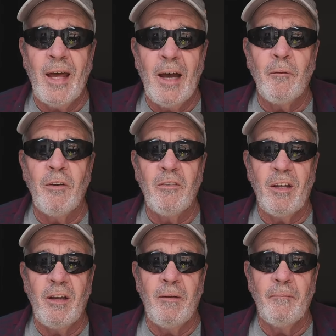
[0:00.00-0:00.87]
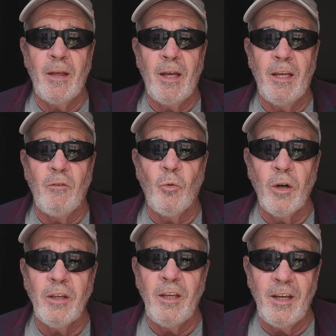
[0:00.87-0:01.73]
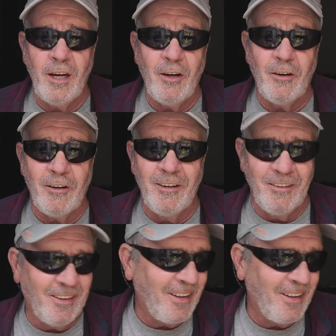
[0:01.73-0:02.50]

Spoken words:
That was a rookie error,